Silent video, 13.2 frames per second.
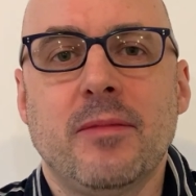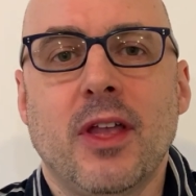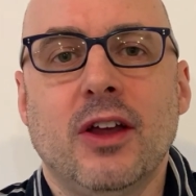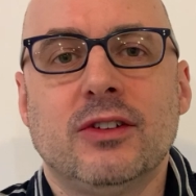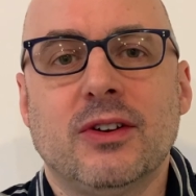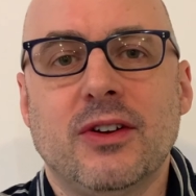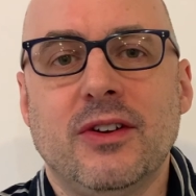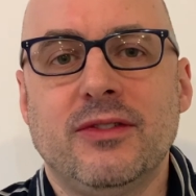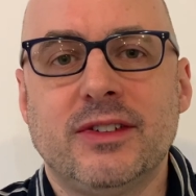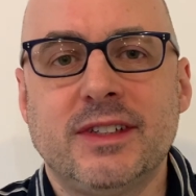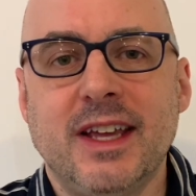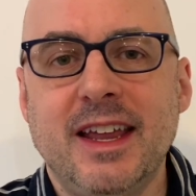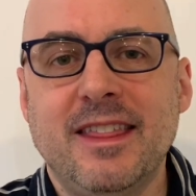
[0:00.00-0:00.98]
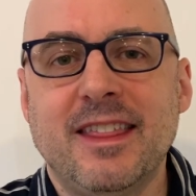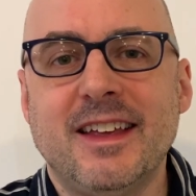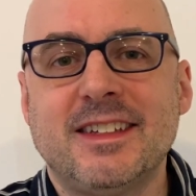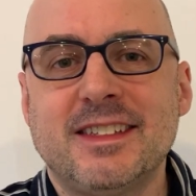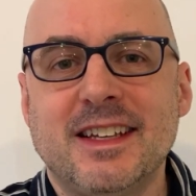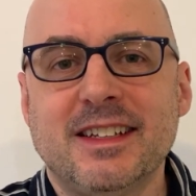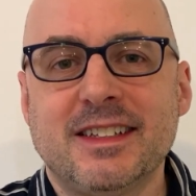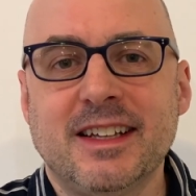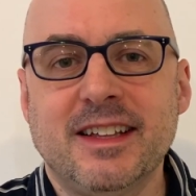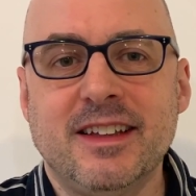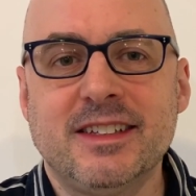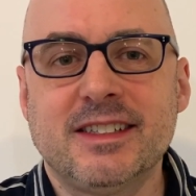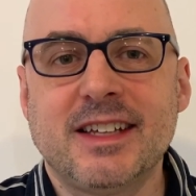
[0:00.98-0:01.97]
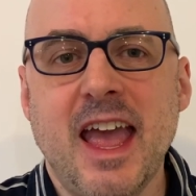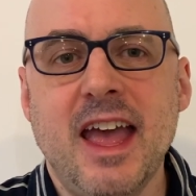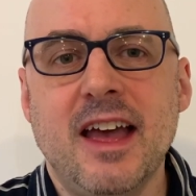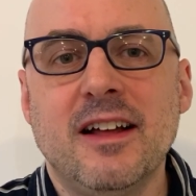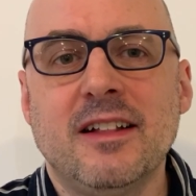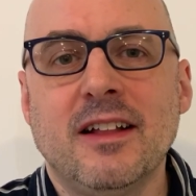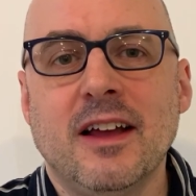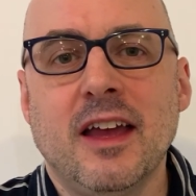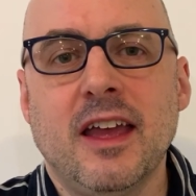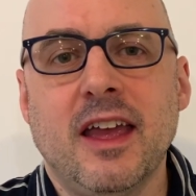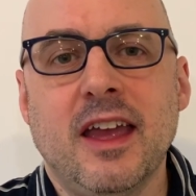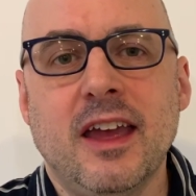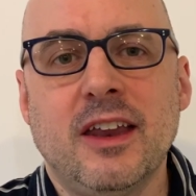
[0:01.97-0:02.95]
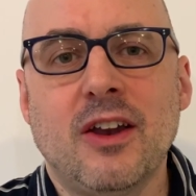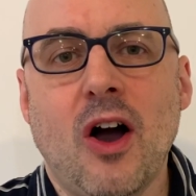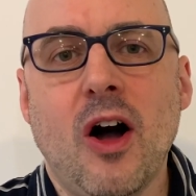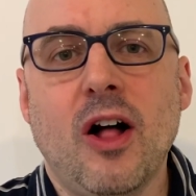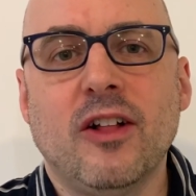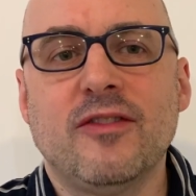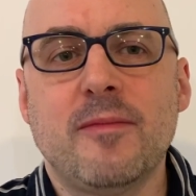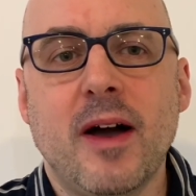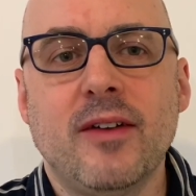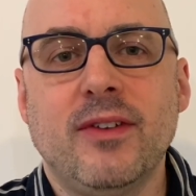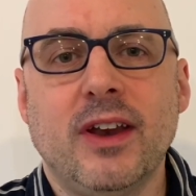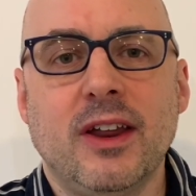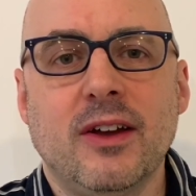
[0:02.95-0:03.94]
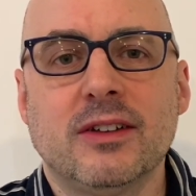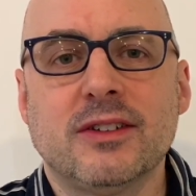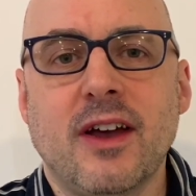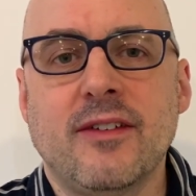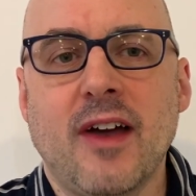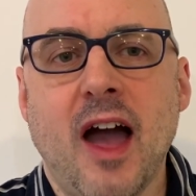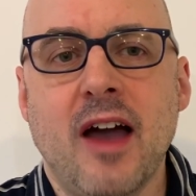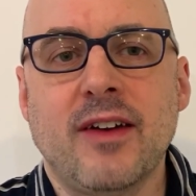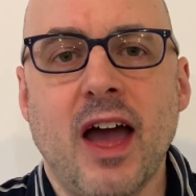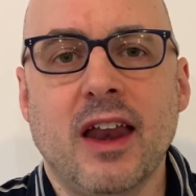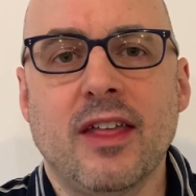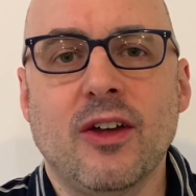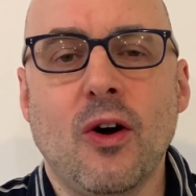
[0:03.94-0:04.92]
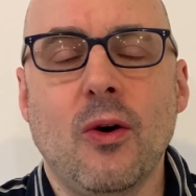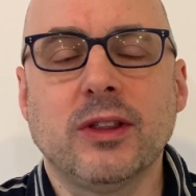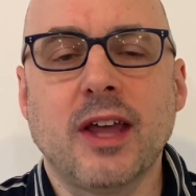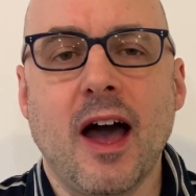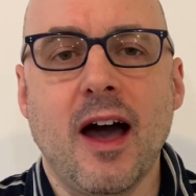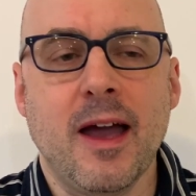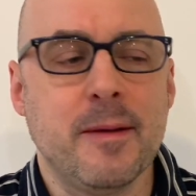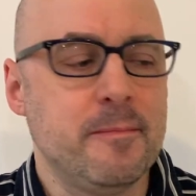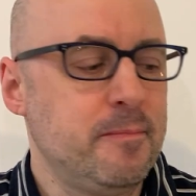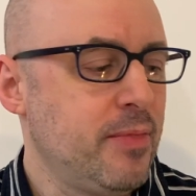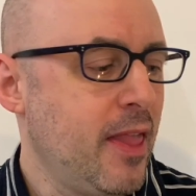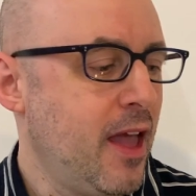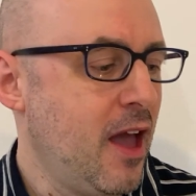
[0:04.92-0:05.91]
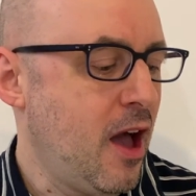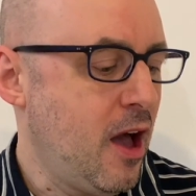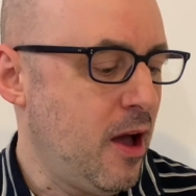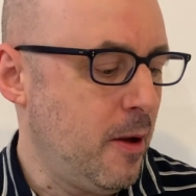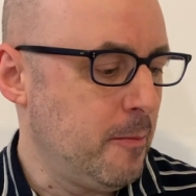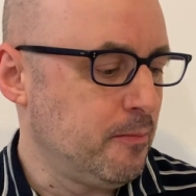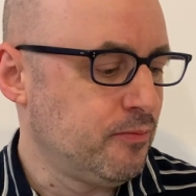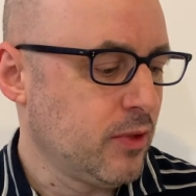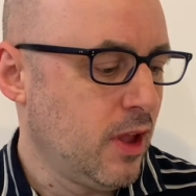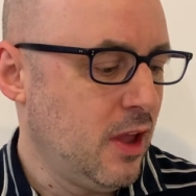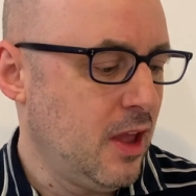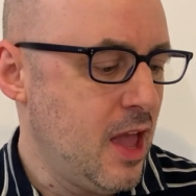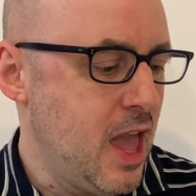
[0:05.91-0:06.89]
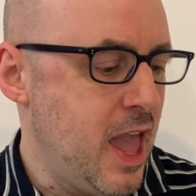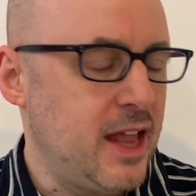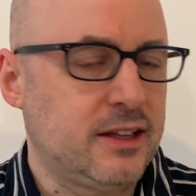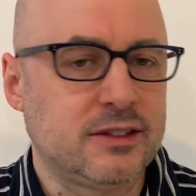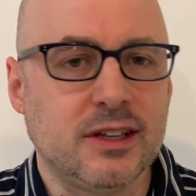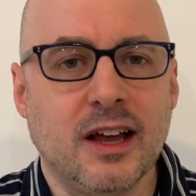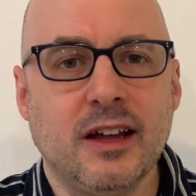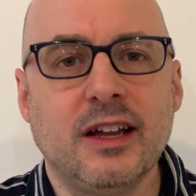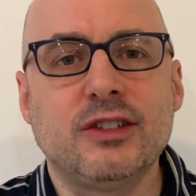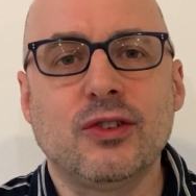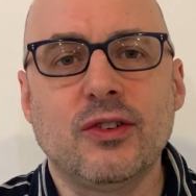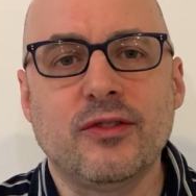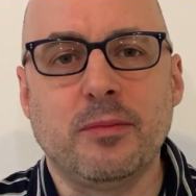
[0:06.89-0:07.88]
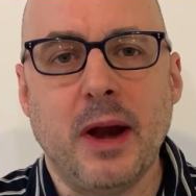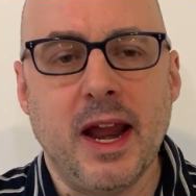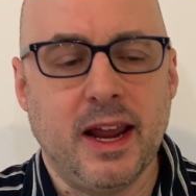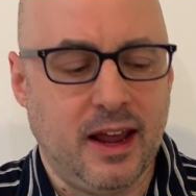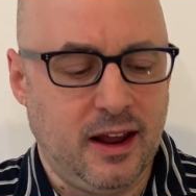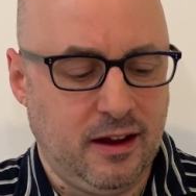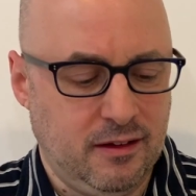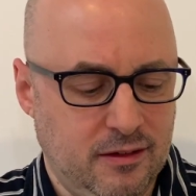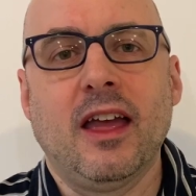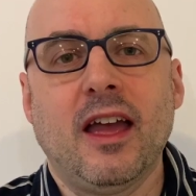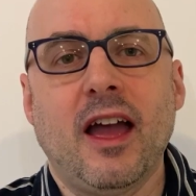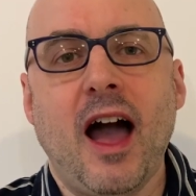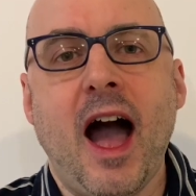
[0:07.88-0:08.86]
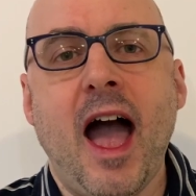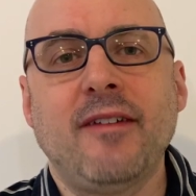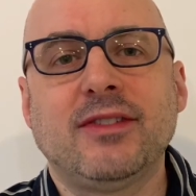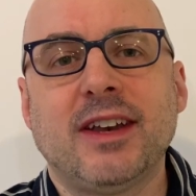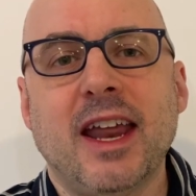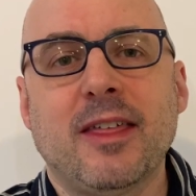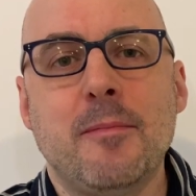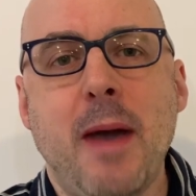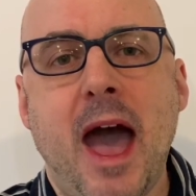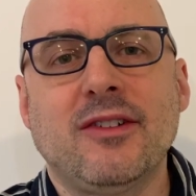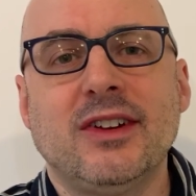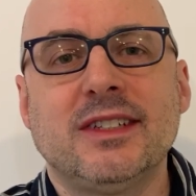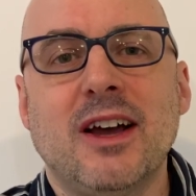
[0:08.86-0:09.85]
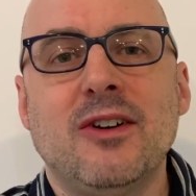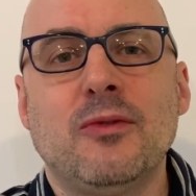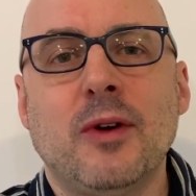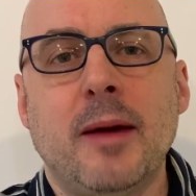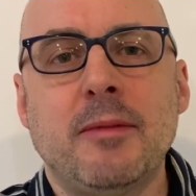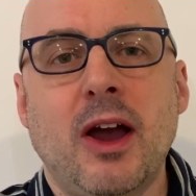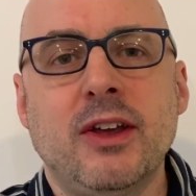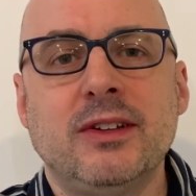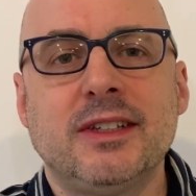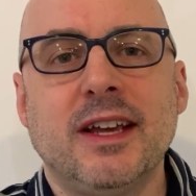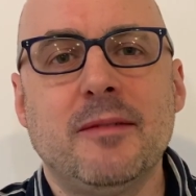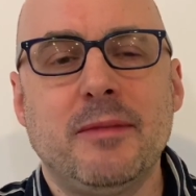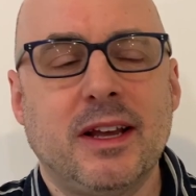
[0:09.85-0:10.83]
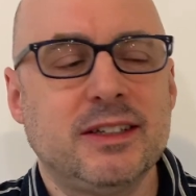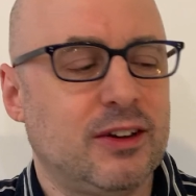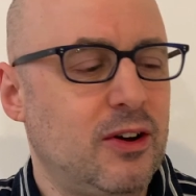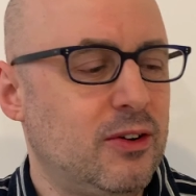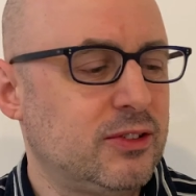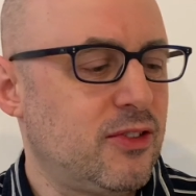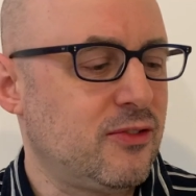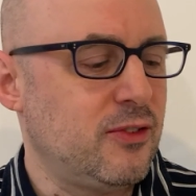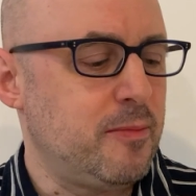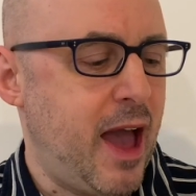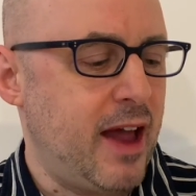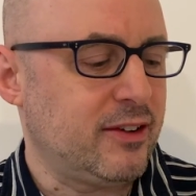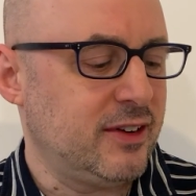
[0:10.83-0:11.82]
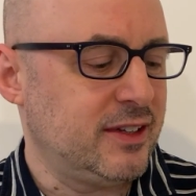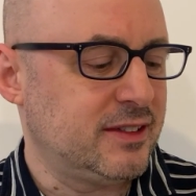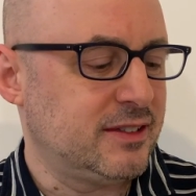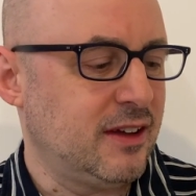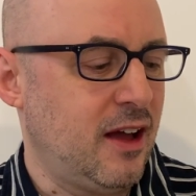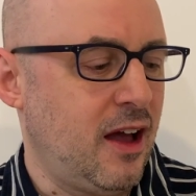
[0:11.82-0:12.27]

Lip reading: So you've seen this scale in all of my videos. I've had it the whole time. It's sort of breaking. I have to take the batteries out when I'm not using it because it goes through batteries.